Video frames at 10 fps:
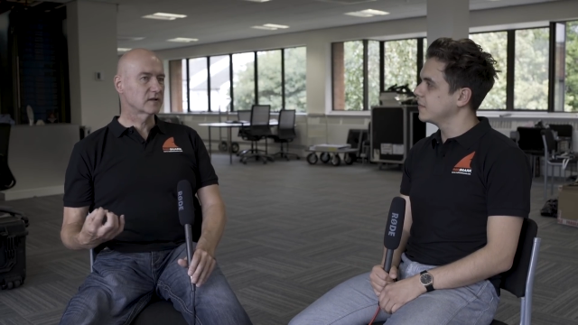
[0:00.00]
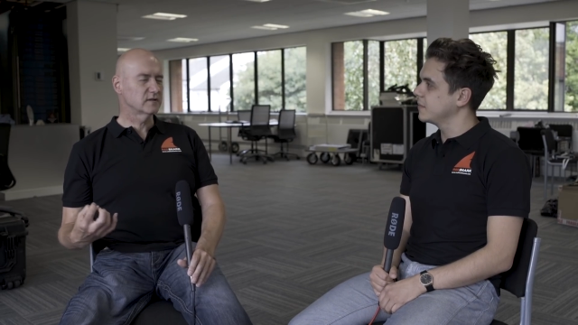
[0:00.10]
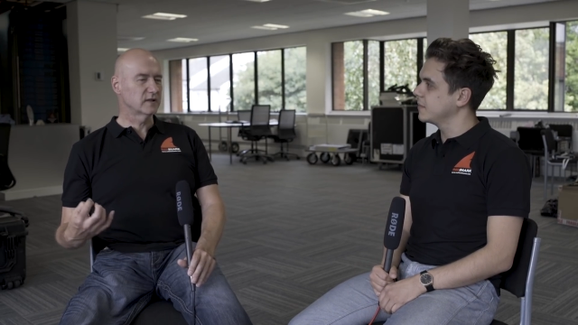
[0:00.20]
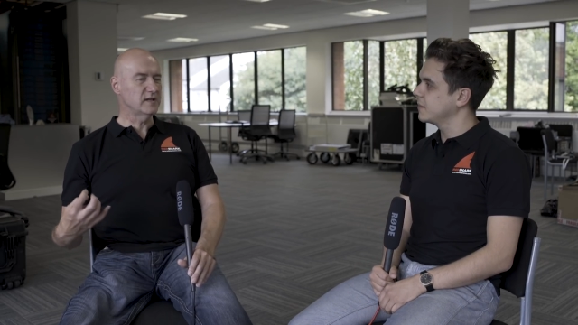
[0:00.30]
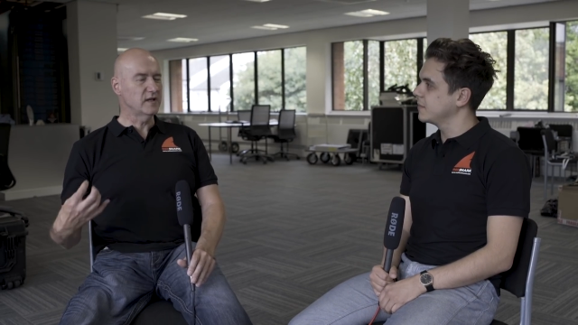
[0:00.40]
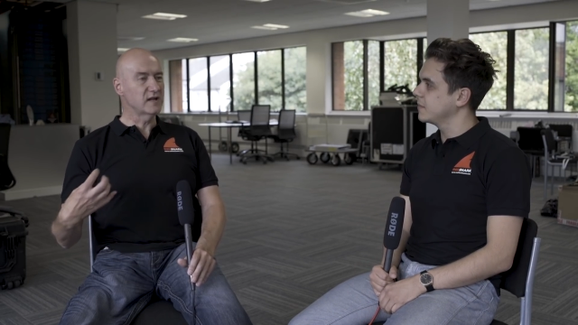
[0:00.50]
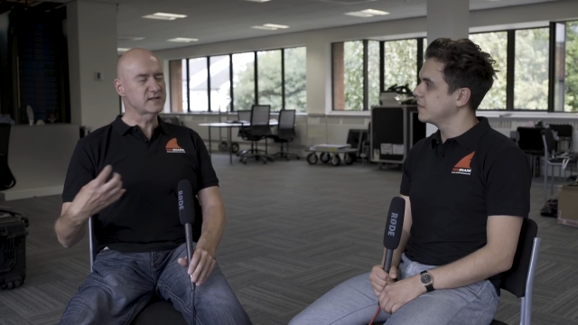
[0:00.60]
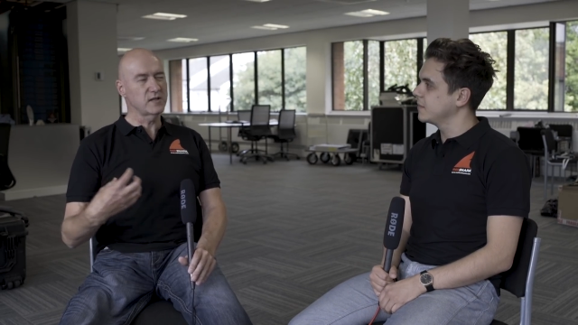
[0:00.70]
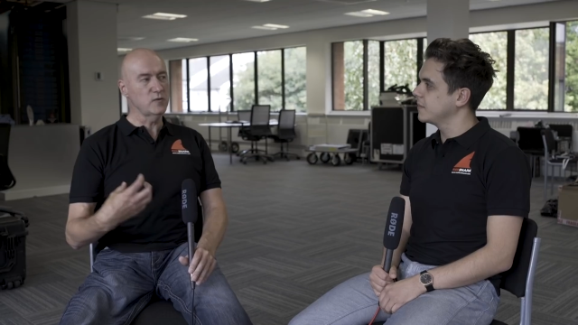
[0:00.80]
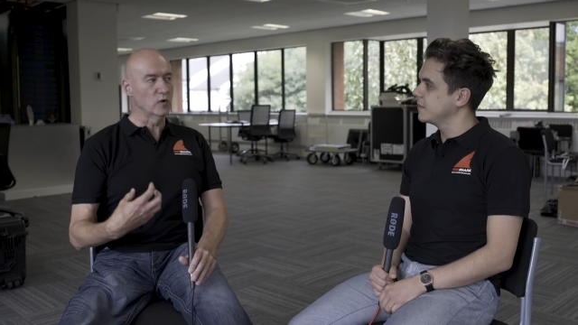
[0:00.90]
Speaker 1: in the
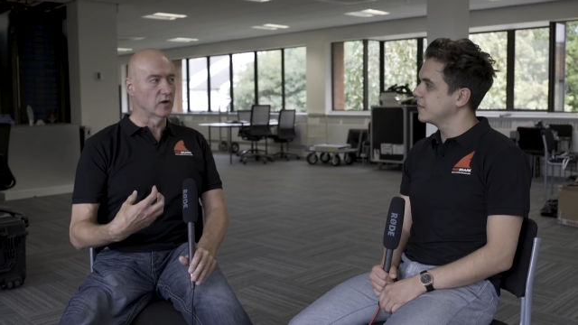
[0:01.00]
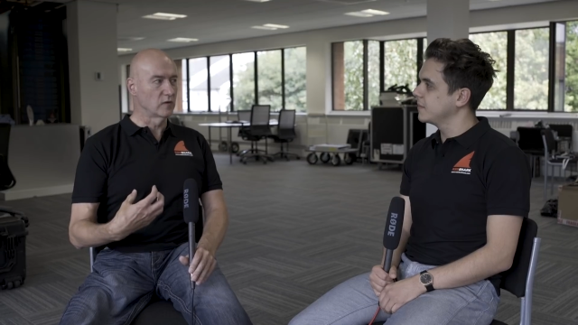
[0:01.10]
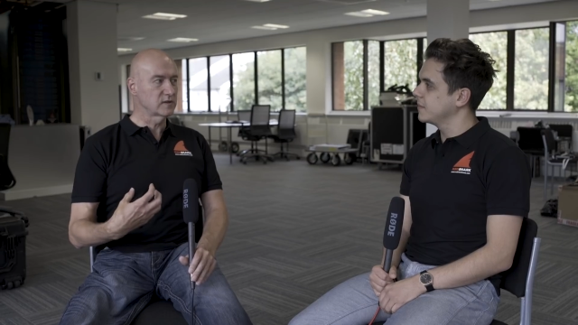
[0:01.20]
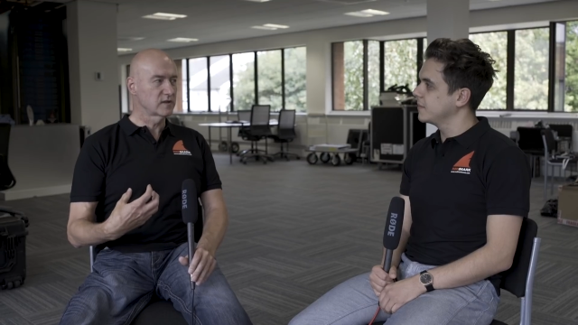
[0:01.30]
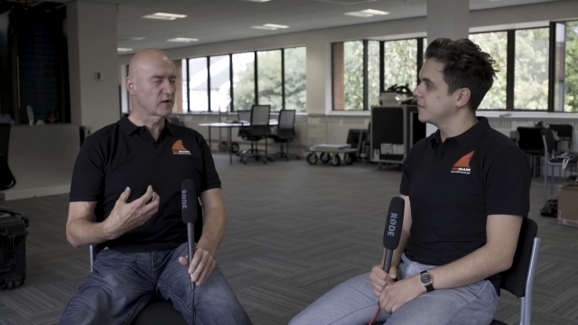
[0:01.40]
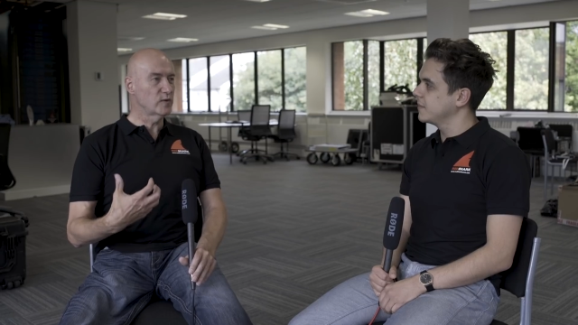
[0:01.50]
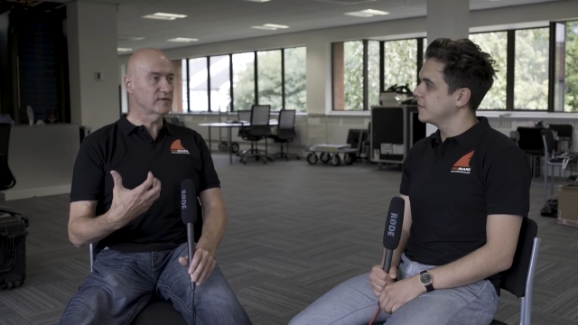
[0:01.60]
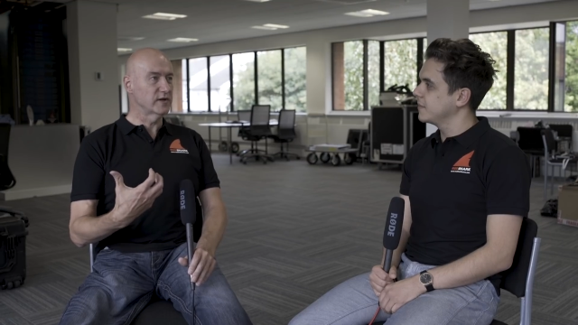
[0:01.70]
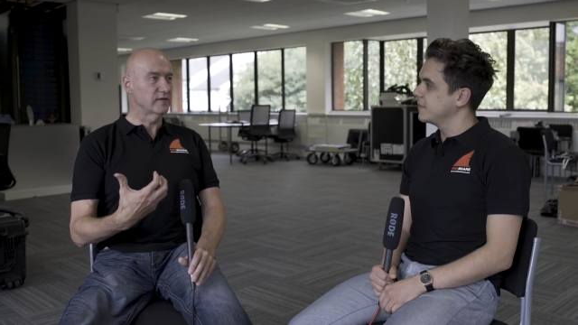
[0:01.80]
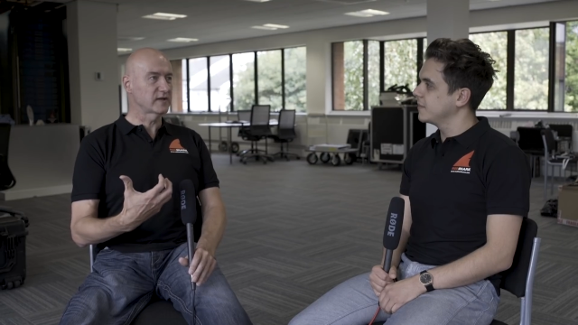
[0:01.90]
IT world, the
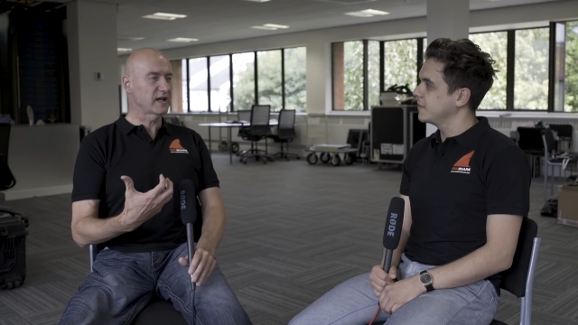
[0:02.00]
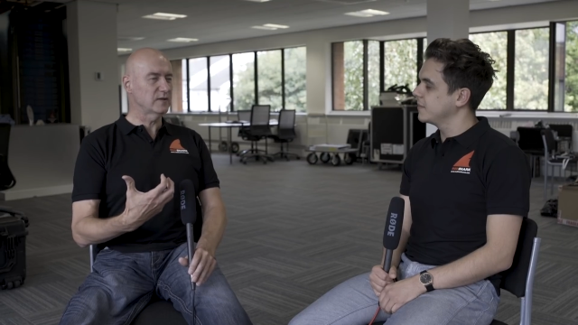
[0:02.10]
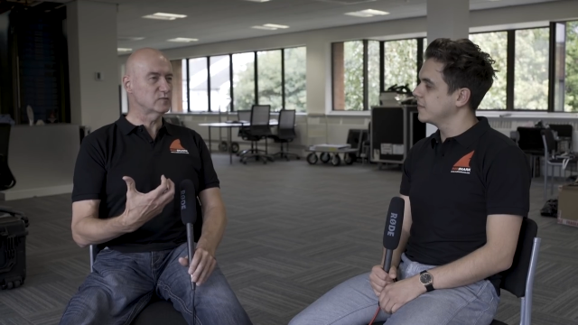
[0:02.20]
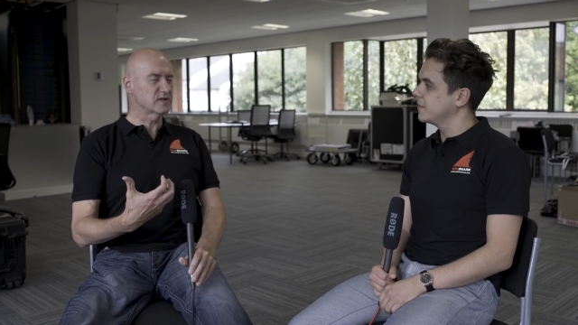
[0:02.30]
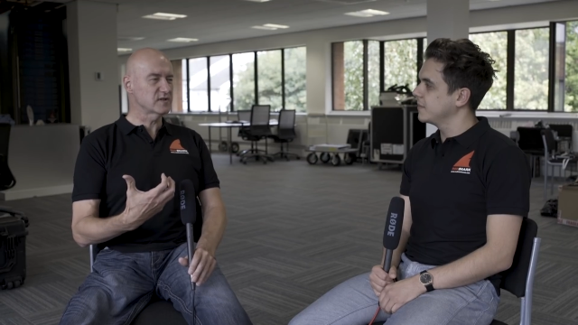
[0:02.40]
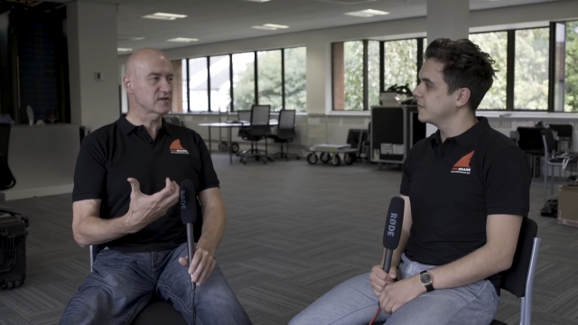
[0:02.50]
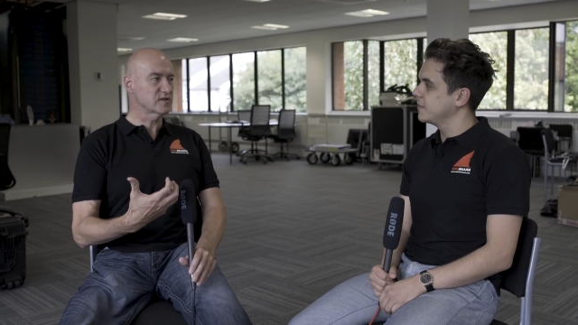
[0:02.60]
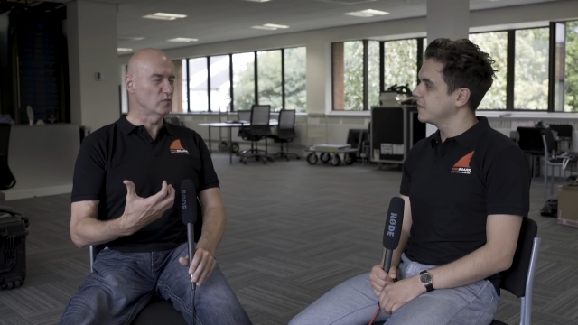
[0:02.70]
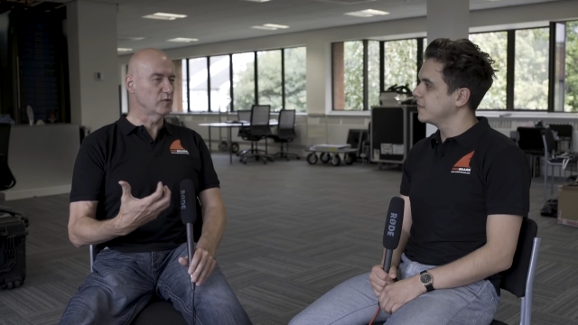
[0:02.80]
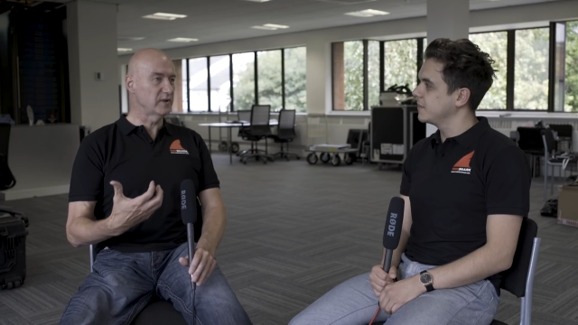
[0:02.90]
equivalent of a camera
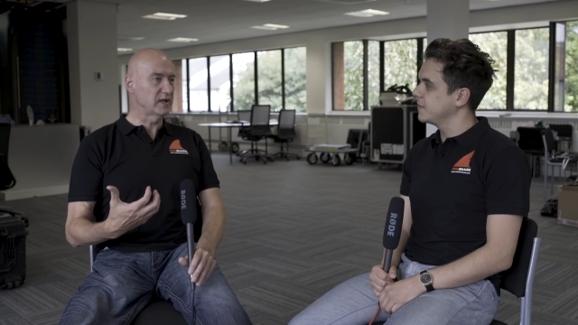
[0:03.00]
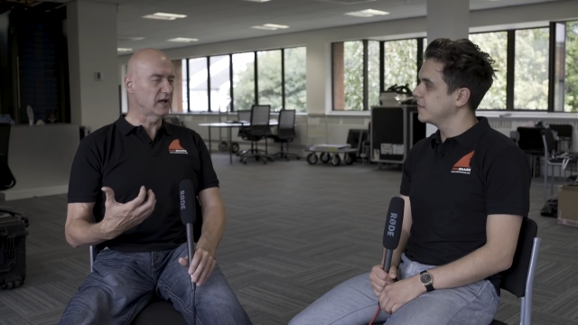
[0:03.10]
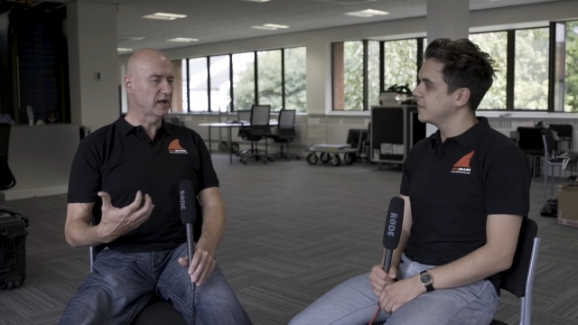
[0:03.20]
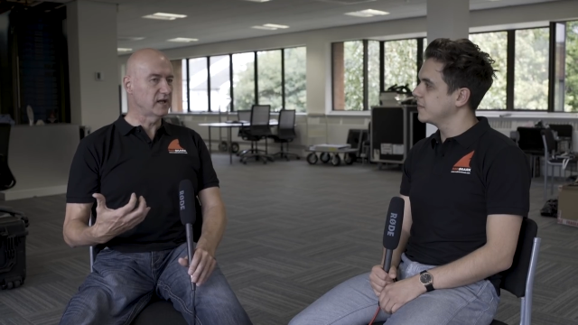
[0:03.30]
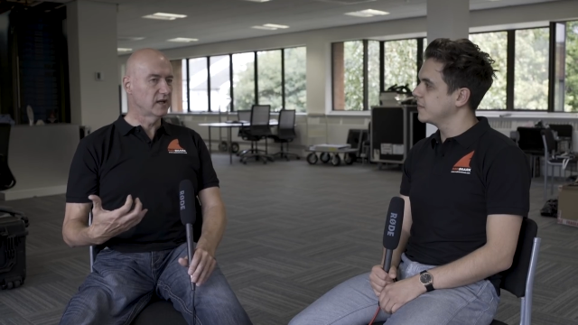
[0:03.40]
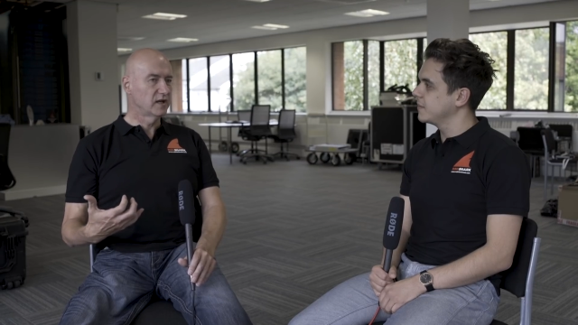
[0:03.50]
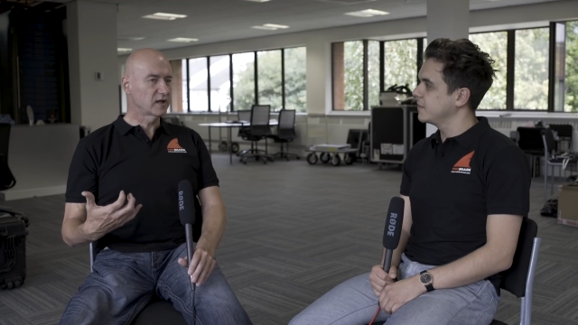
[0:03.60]
system would be a